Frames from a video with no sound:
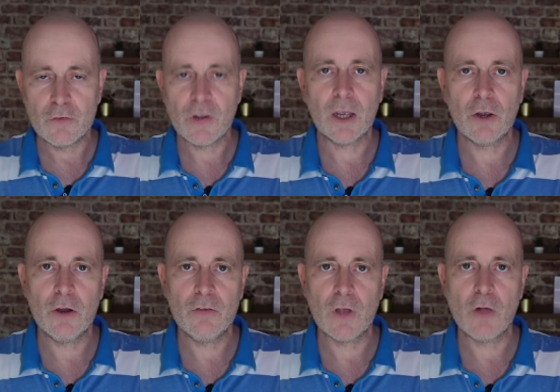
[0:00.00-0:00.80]
Take care
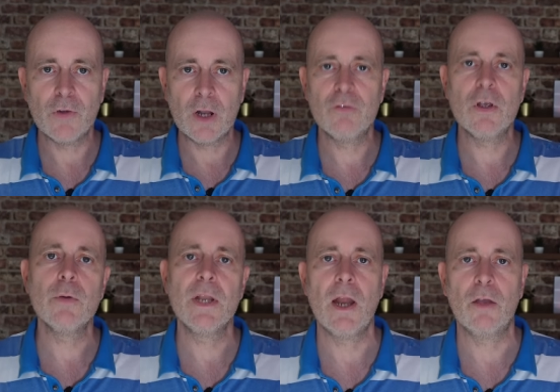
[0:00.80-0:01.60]
of yourself, and I'll see
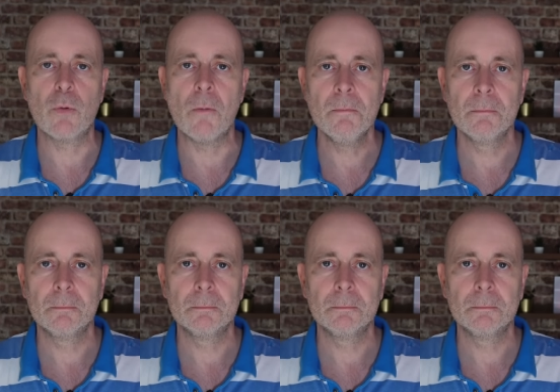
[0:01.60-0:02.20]
you in the next one.